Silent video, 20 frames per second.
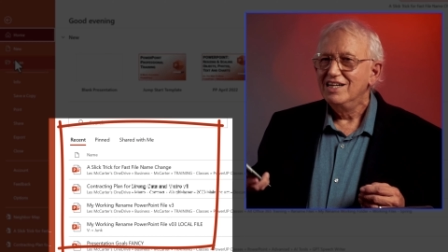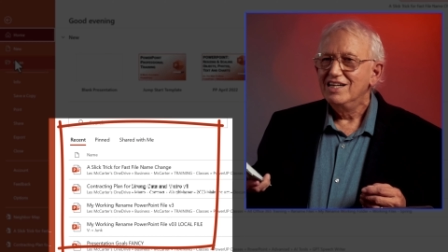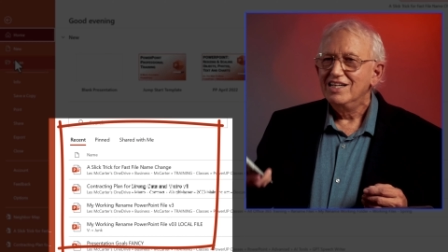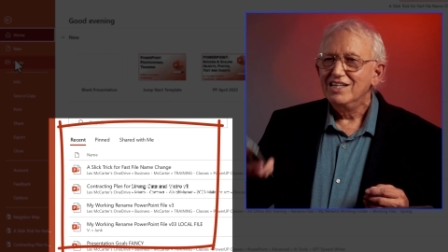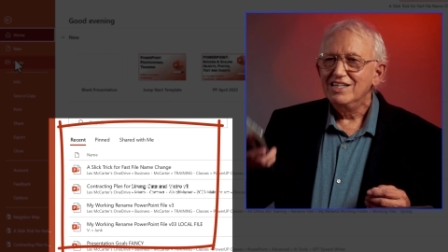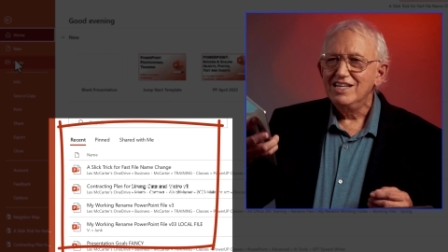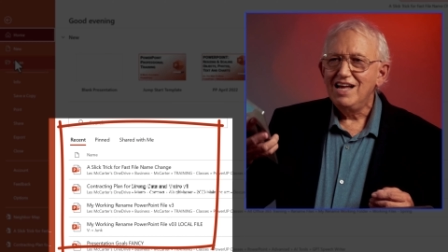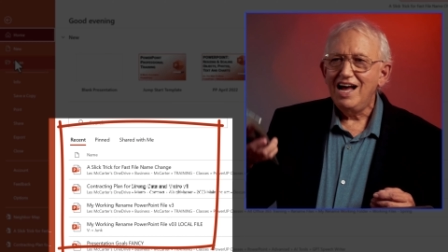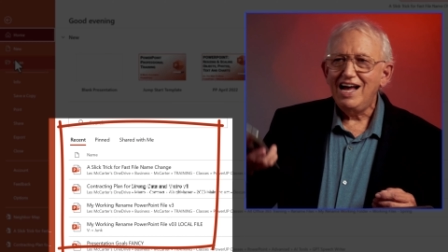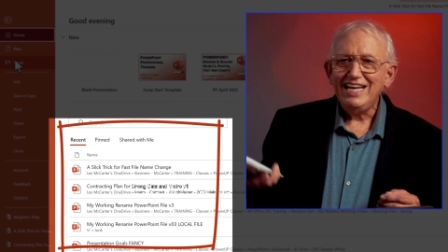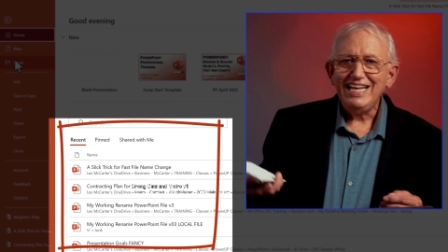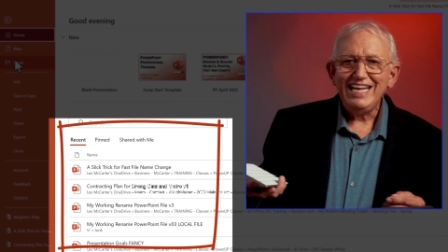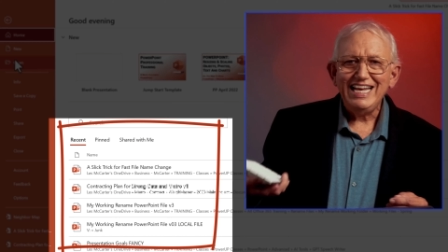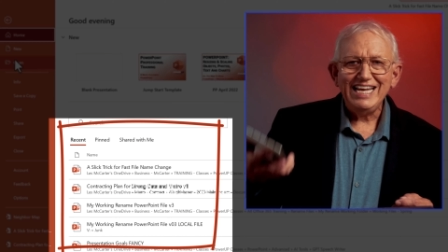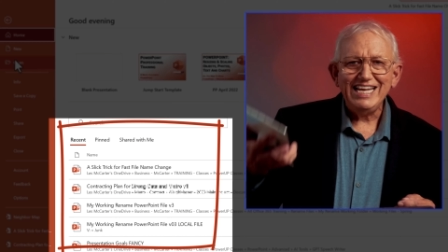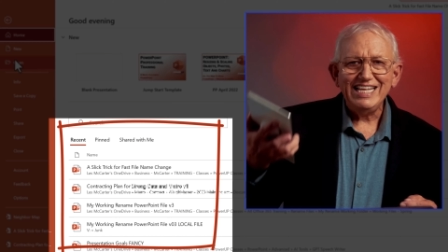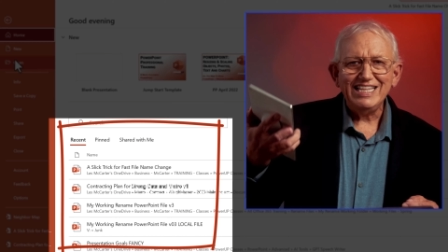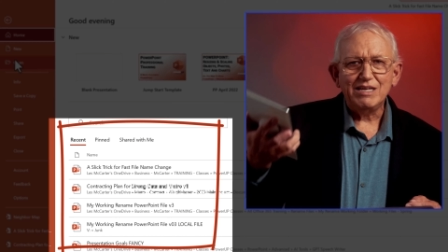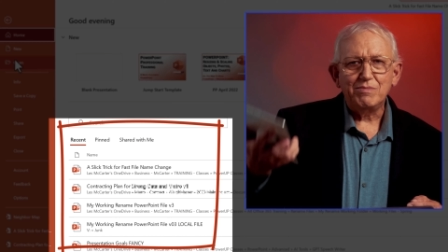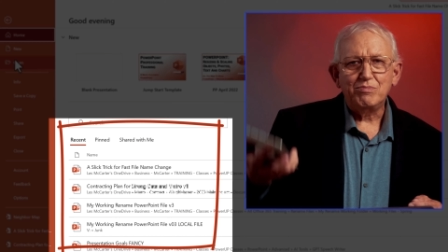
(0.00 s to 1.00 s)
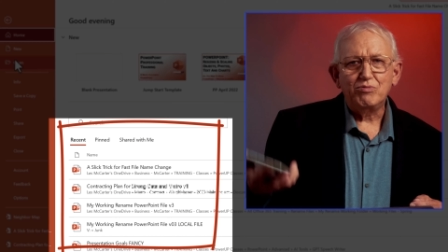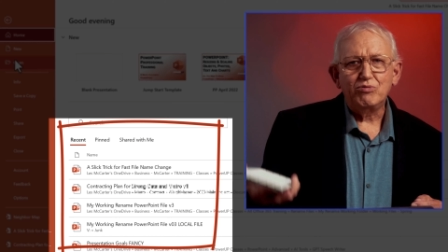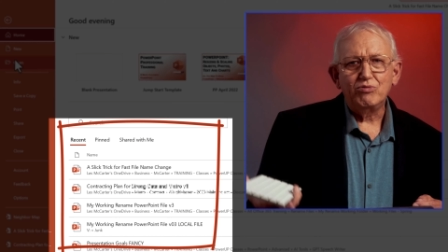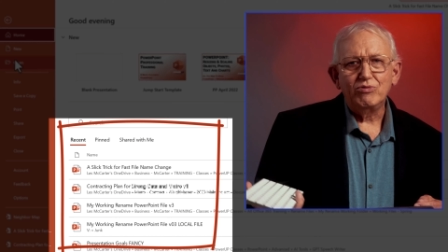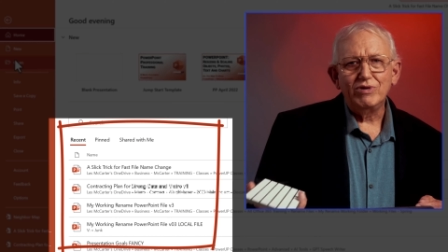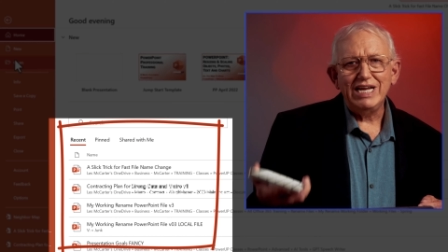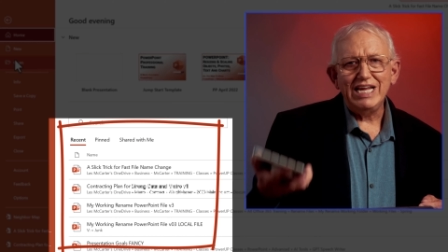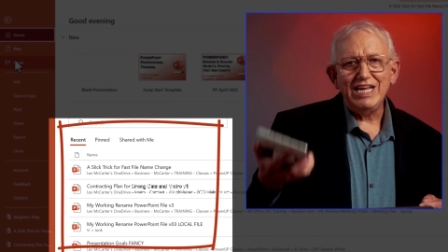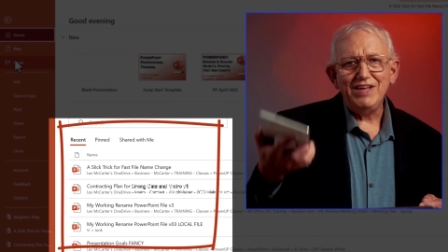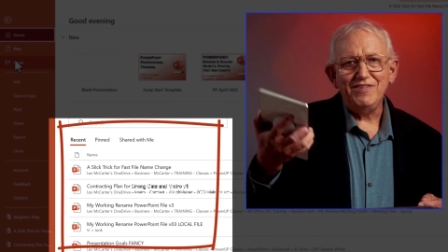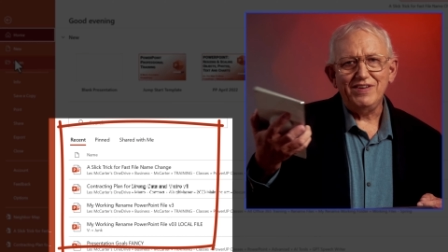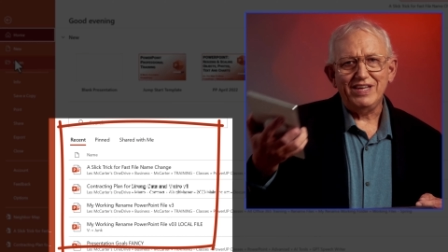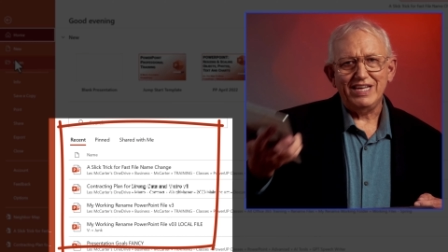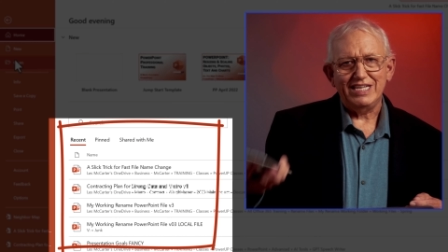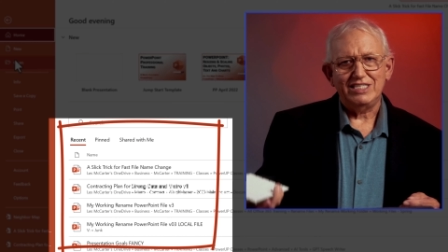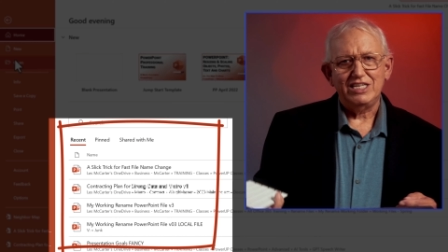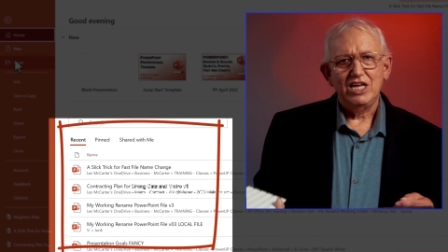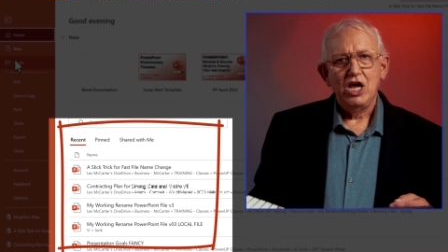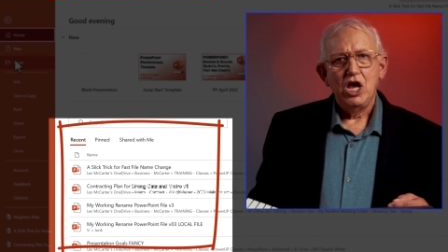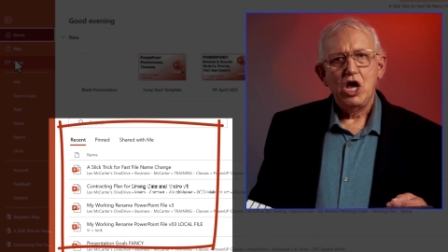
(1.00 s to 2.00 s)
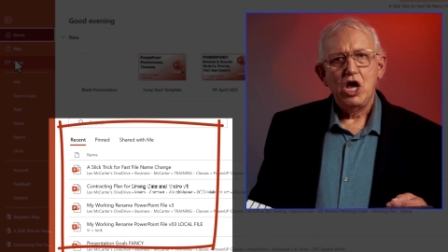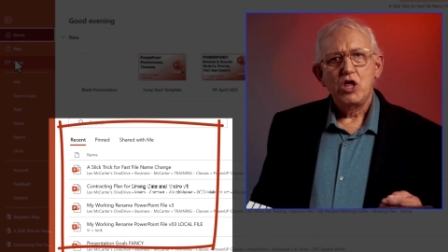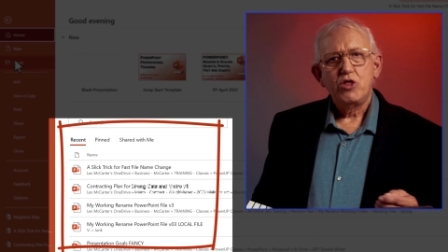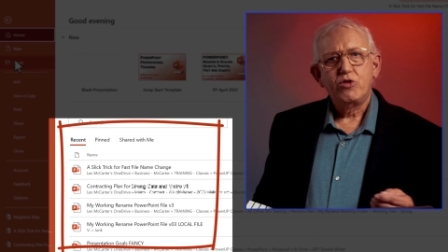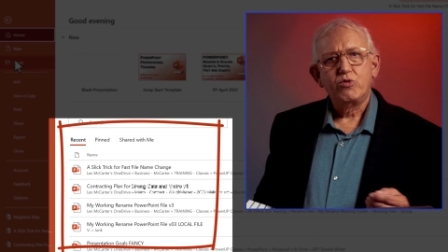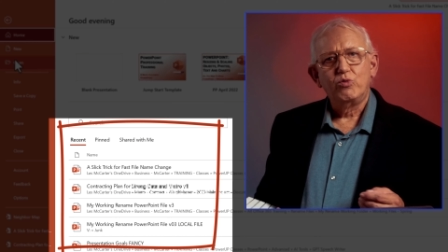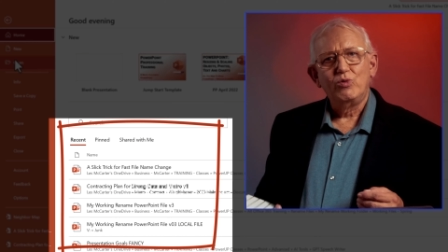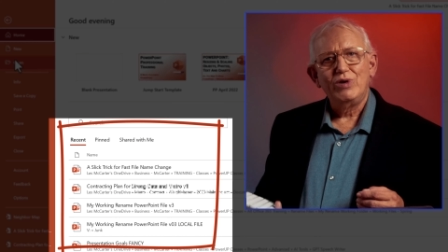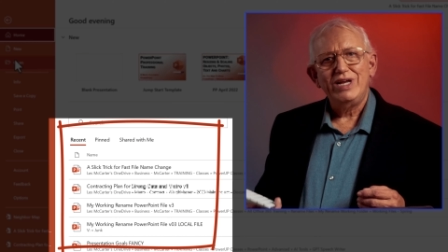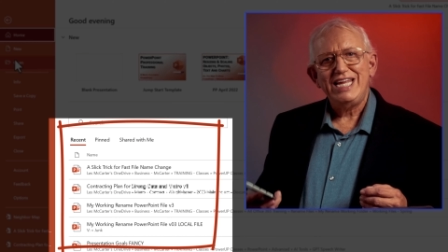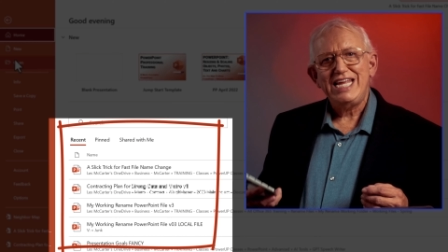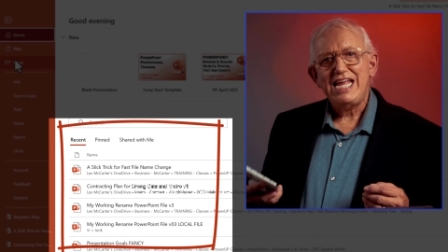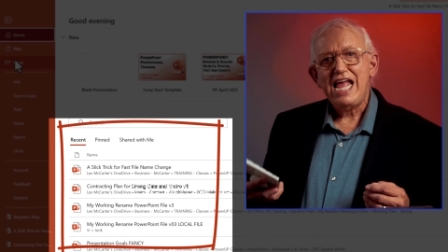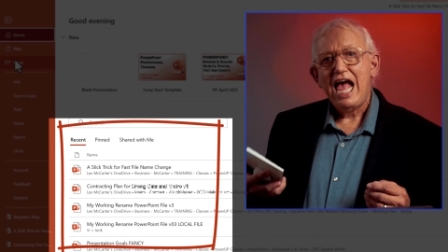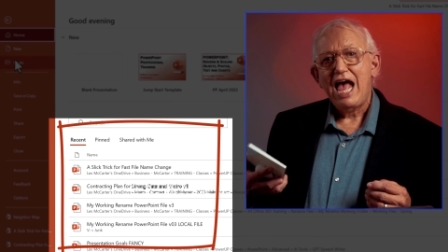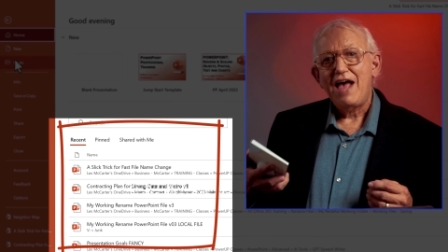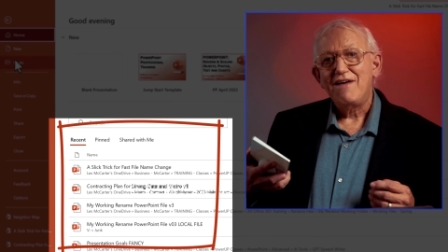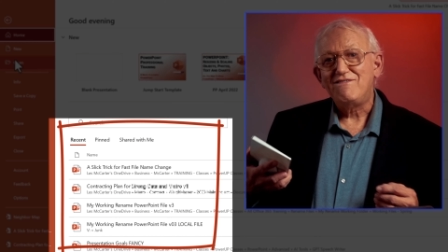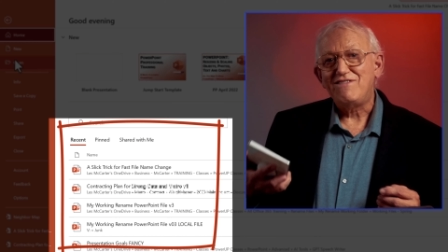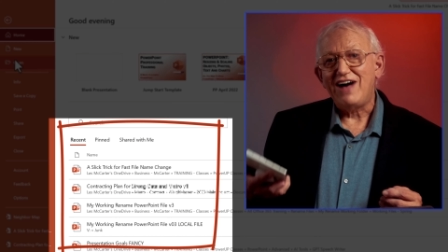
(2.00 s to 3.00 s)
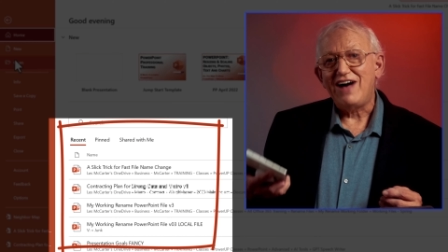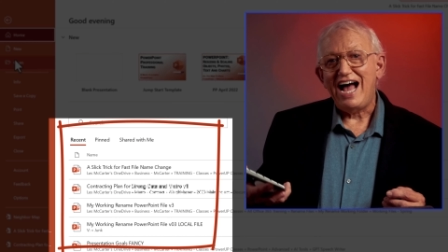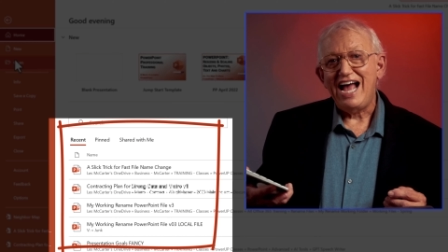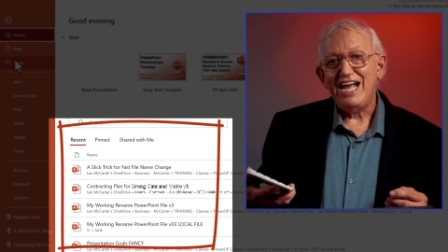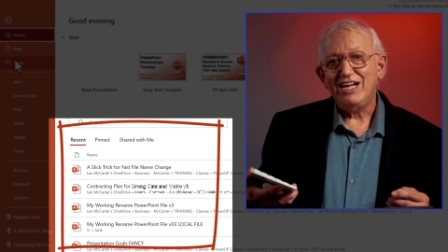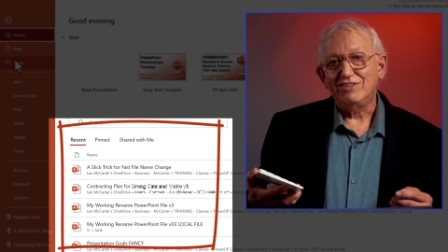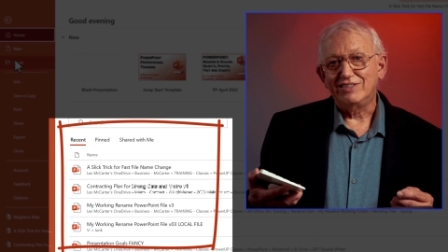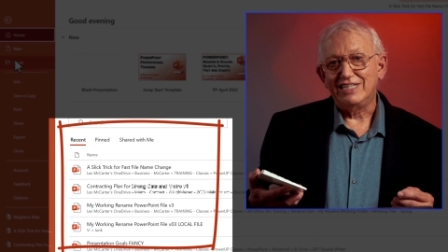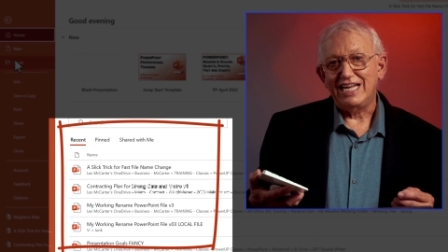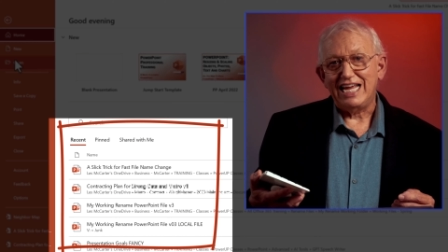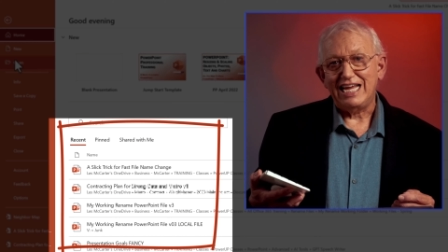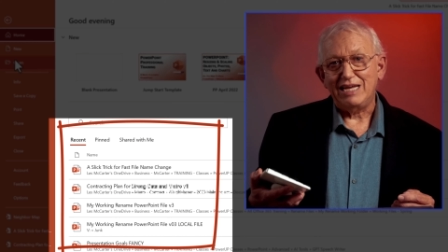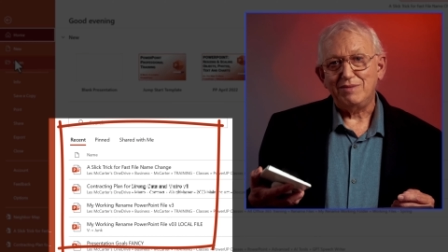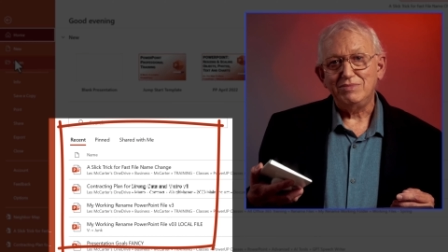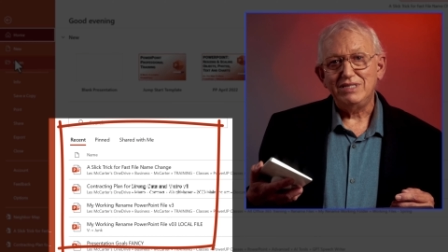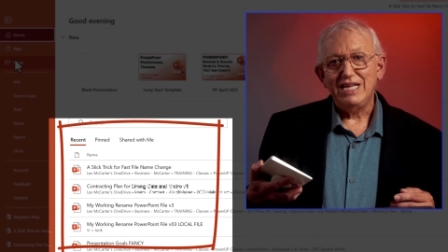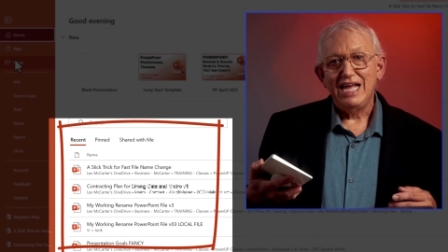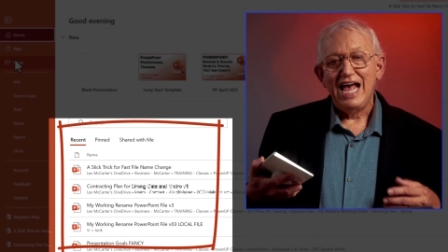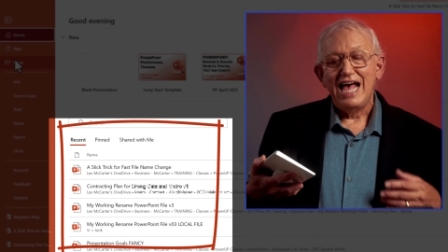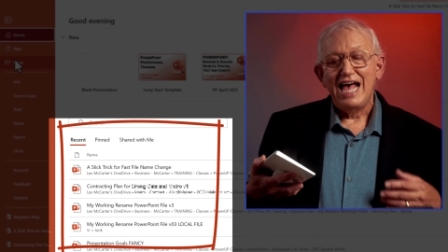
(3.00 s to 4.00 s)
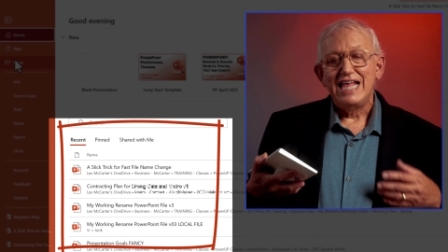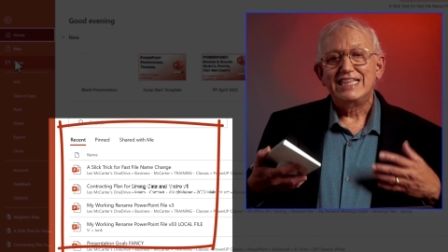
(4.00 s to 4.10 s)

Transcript: Not any of the previous three file names